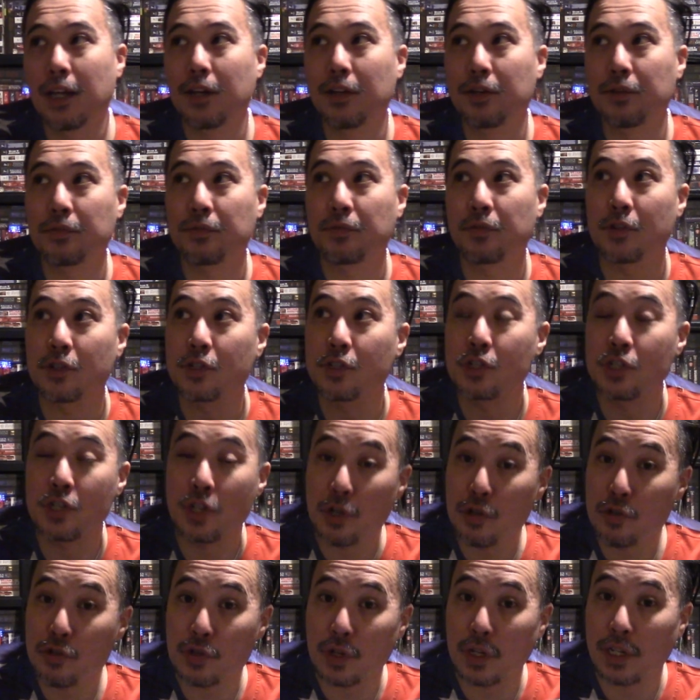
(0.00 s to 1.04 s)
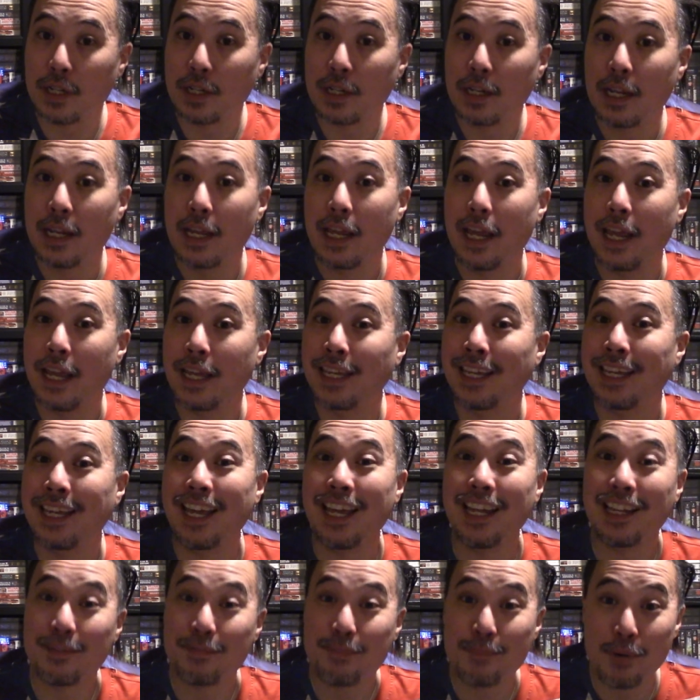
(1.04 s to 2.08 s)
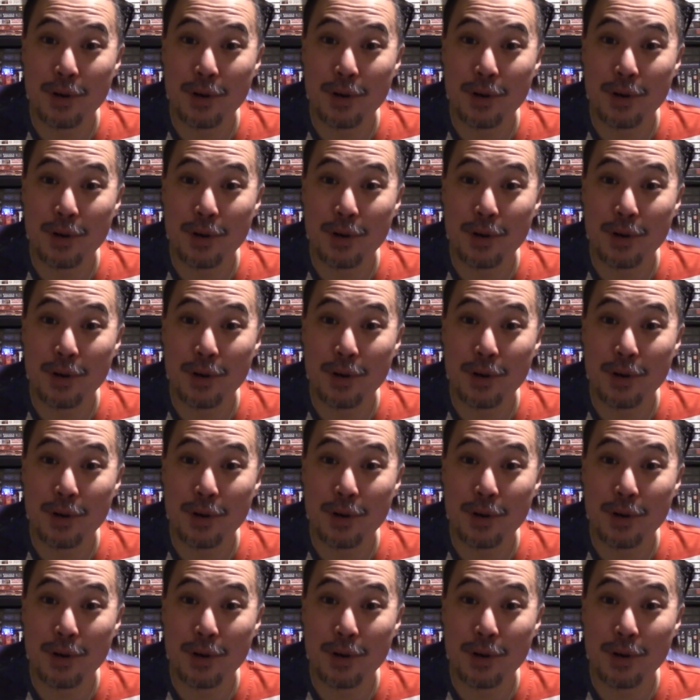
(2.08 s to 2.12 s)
For children, it can get